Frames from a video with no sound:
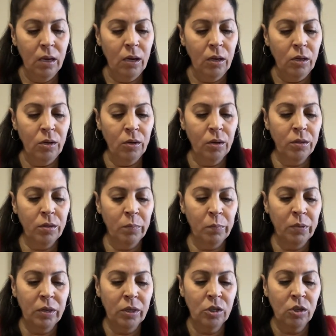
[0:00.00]
You're the
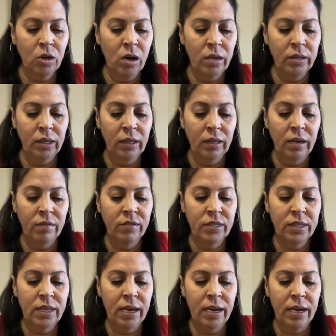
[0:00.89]
picture on the left
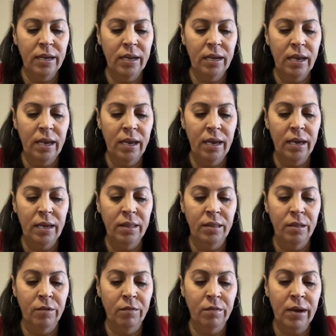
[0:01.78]
side,
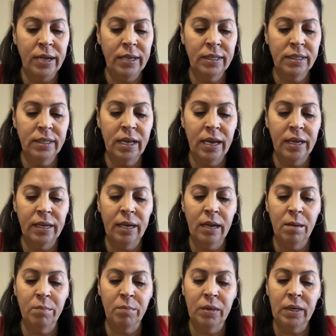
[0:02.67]
and the right side
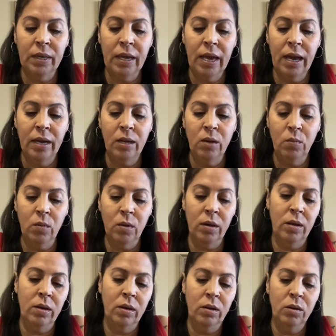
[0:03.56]
can be
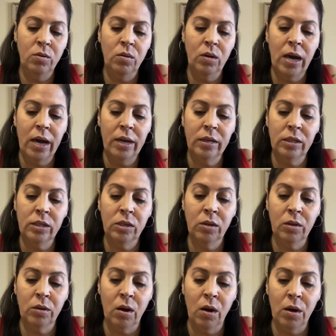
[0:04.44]
anyone you got
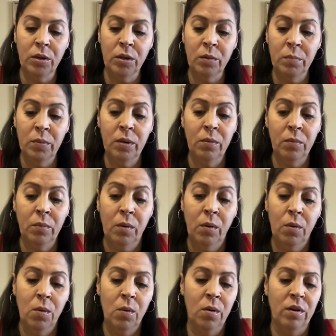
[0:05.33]
into an argument
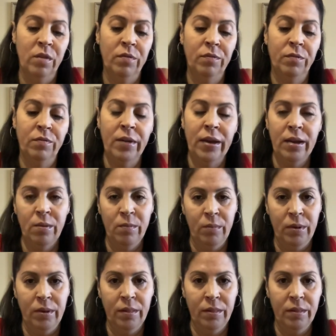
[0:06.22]
or a fight
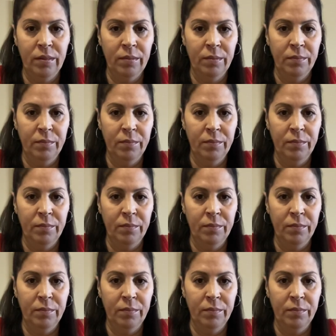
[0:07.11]
with.